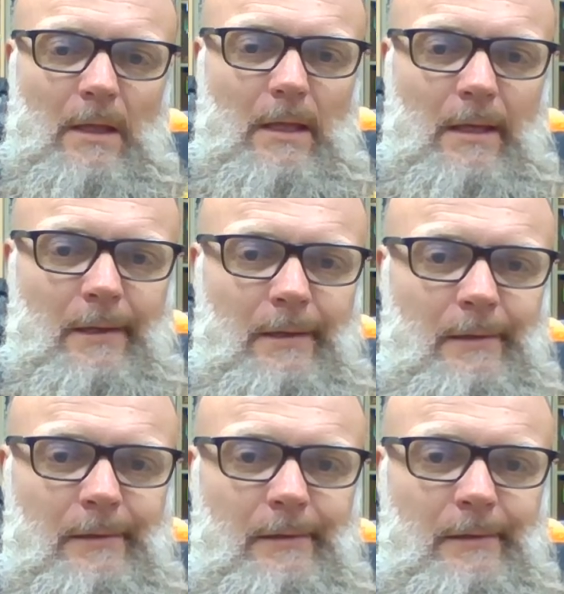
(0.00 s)

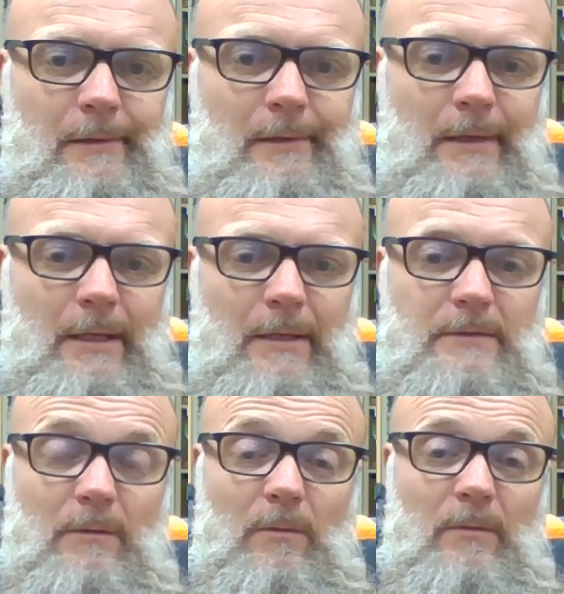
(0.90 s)
And yeah,
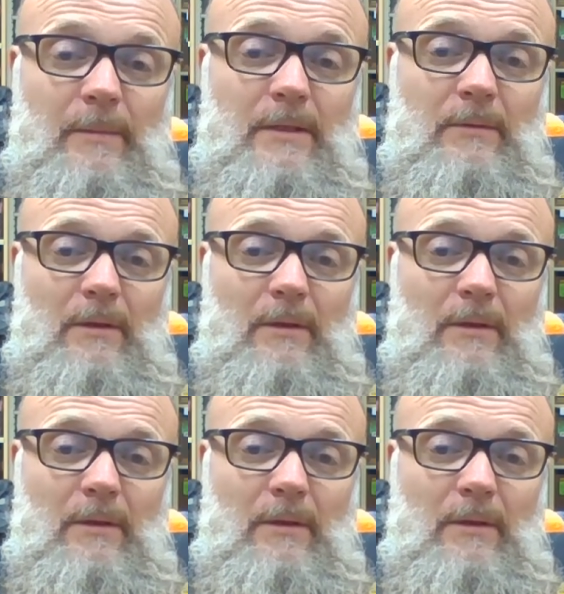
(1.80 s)
so what we're going to be doing